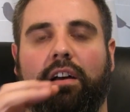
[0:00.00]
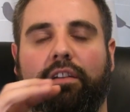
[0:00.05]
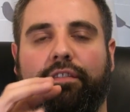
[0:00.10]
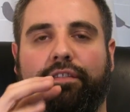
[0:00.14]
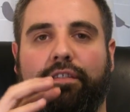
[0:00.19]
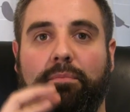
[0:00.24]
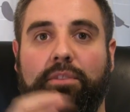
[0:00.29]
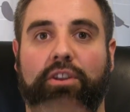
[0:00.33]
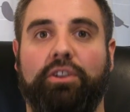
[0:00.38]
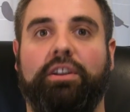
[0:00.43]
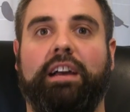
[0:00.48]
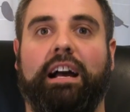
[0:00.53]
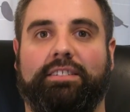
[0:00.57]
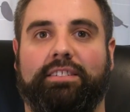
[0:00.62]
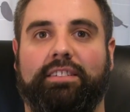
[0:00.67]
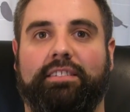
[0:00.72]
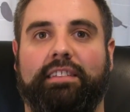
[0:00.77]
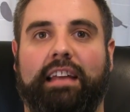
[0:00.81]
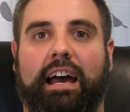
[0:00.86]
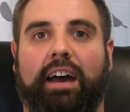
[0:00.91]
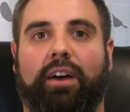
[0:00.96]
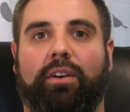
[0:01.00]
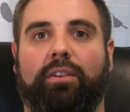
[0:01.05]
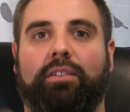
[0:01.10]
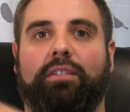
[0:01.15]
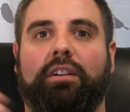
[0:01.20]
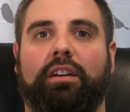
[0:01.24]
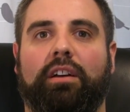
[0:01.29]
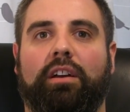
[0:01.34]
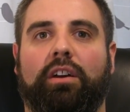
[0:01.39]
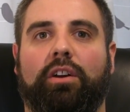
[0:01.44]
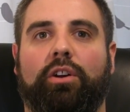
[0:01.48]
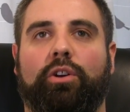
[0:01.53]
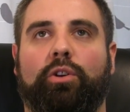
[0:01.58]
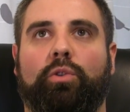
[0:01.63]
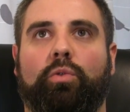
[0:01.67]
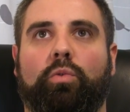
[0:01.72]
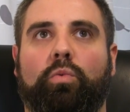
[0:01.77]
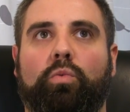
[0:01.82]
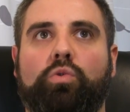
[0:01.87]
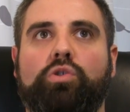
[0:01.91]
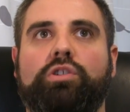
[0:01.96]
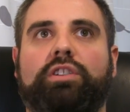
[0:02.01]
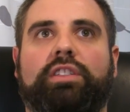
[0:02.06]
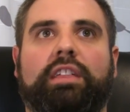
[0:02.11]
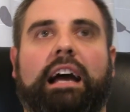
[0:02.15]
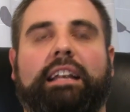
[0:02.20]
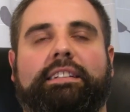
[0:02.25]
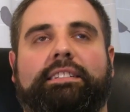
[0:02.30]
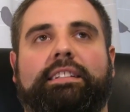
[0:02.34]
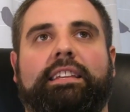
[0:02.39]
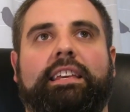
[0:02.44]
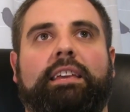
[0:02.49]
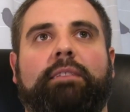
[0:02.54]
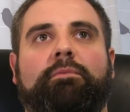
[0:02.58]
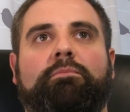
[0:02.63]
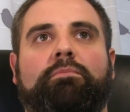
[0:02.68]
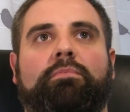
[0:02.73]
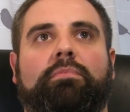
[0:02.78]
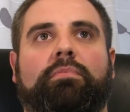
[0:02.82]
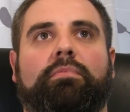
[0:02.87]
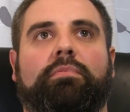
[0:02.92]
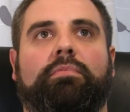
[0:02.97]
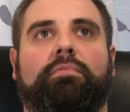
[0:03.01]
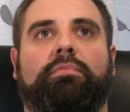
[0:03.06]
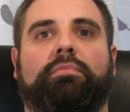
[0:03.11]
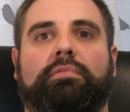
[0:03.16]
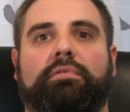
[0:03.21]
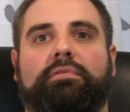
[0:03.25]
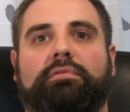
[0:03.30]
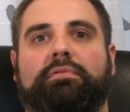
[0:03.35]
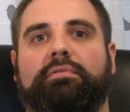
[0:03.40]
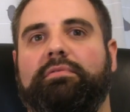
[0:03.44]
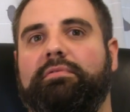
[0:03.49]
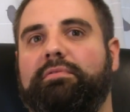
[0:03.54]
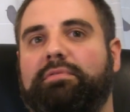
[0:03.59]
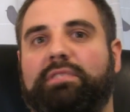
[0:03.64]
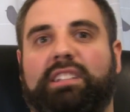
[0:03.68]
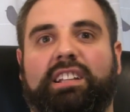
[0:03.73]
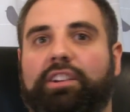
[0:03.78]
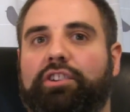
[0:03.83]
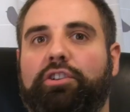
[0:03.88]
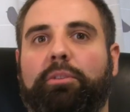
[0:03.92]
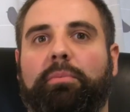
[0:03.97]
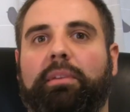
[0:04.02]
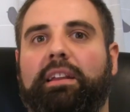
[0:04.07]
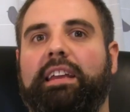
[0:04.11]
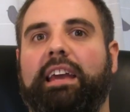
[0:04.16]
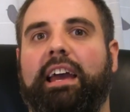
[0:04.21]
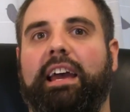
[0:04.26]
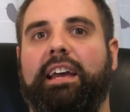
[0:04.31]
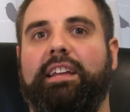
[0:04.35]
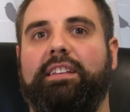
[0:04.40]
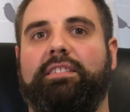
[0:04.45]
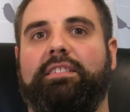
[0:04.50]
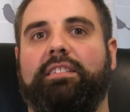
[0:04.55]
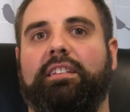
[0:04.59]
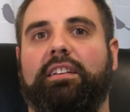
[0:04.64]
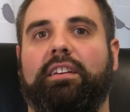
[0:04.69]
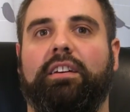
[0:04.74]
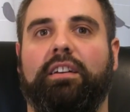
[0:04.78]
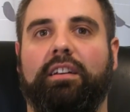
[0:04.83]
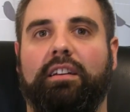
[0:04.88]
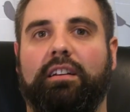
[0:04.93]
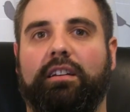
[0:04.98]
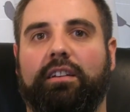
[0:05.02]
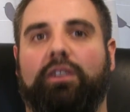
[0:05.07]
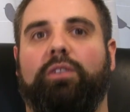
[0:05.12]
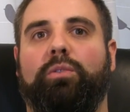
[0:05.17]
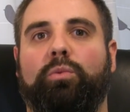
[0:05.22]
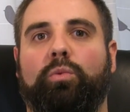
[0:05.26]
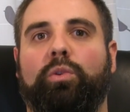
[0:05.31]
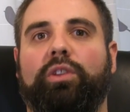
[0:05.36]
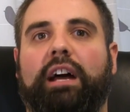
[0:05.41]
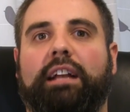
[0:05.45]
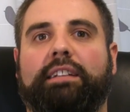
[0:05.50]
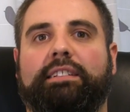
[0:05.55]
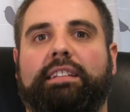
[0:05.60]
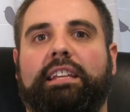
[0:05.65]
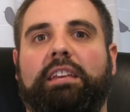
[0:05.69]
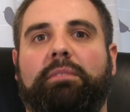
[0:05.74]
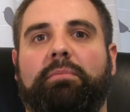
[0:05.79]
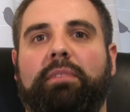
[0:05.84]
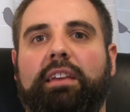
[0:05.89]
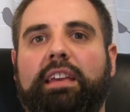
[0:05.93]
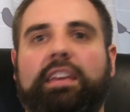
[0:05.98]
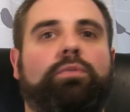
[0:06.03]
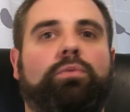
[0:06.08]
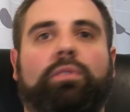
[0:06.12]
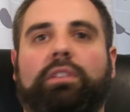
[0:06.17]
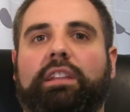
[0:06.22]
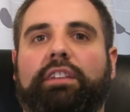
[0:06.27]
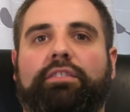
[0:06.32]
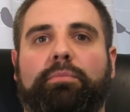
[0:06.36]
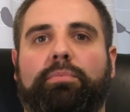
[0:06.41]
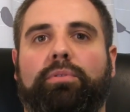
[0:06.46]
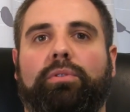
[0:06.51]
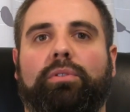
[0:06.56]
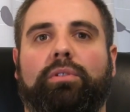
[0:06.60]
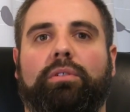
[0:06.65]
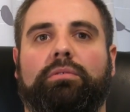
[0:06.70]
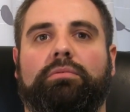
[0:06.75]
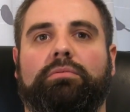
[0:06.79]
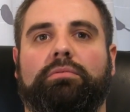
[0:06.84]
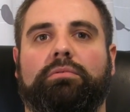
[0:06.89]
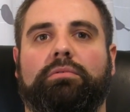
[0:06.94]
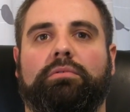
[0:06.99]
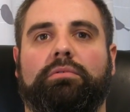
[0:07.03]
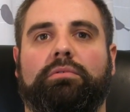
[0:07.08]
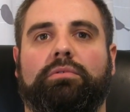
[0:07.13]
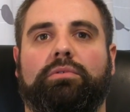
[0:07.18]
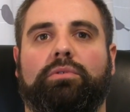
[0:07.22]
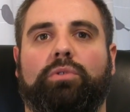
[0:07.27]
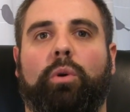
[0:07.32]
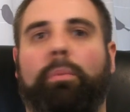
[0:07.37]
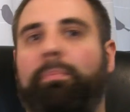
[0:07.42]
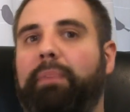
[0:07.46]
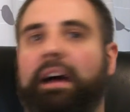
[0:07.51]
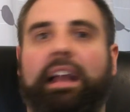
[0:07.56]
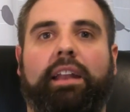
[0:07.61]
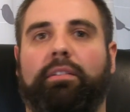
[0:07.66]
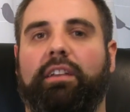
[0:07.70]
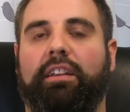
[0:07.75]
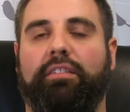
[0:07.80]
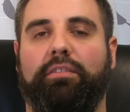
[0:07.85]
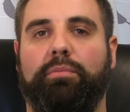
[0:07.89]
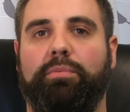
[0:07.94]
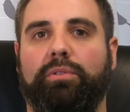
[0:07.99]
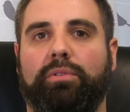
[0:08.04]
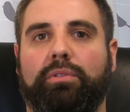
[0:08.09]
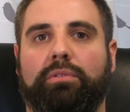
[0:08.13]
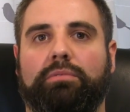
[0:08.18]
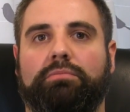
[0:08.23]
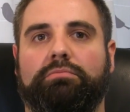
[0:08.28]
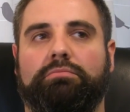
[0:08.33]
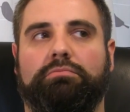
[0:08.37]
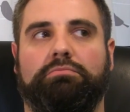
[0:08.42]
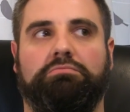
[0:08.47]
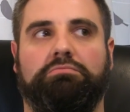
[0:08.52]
From Newcastle now. Would that team, in a couple of years, would that team equal Liverpool or better Liverpool?